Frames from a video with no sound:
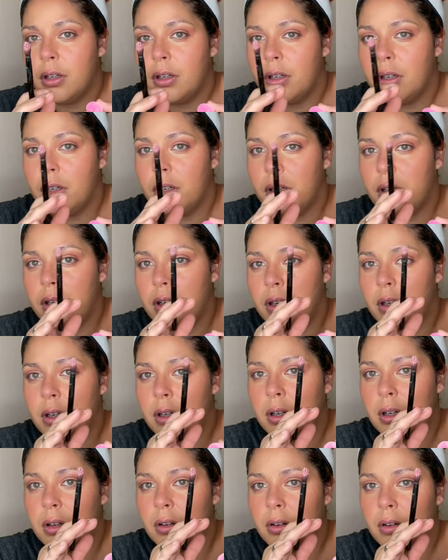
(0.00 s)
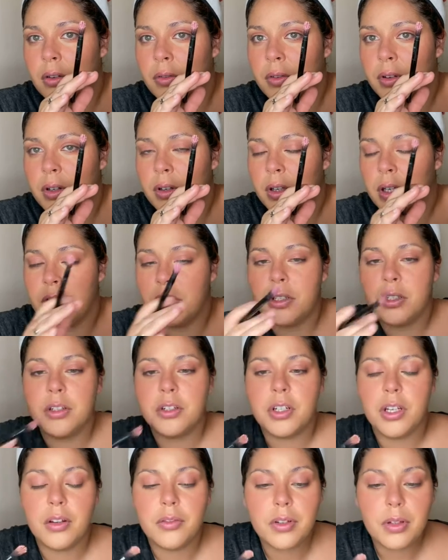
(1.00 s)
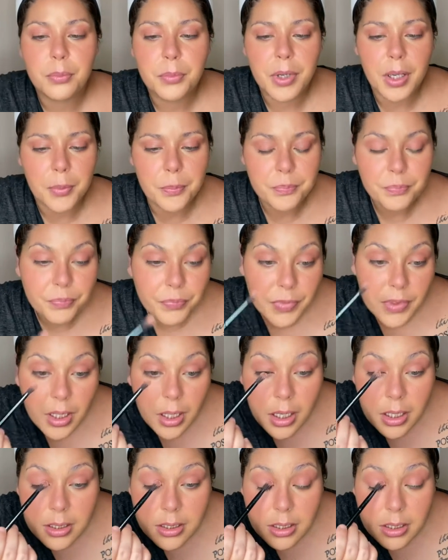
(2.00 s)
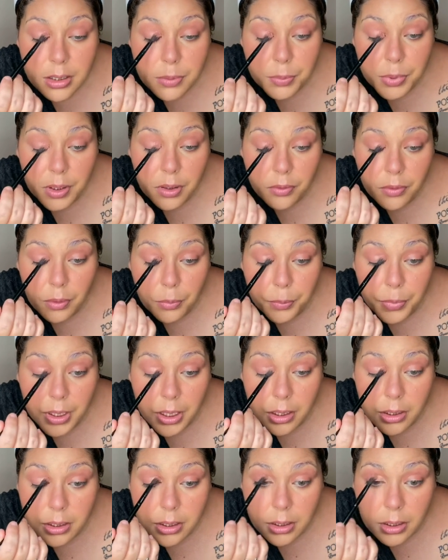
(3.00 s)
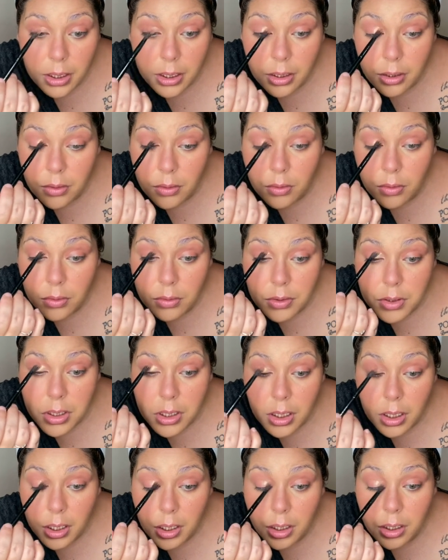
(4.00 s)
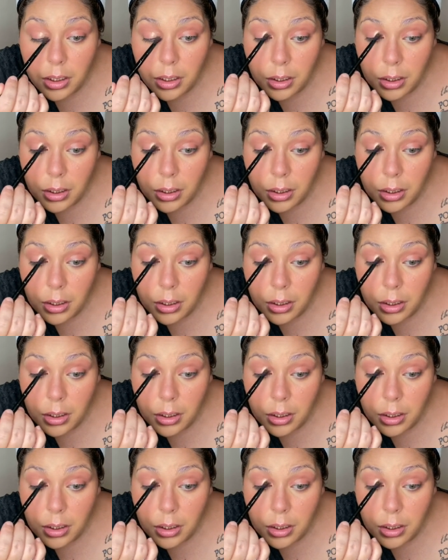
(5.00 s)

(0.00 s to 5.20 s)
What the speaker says: I don't know if it'll catch the shift, but it's this beautiful pink to like gold shade.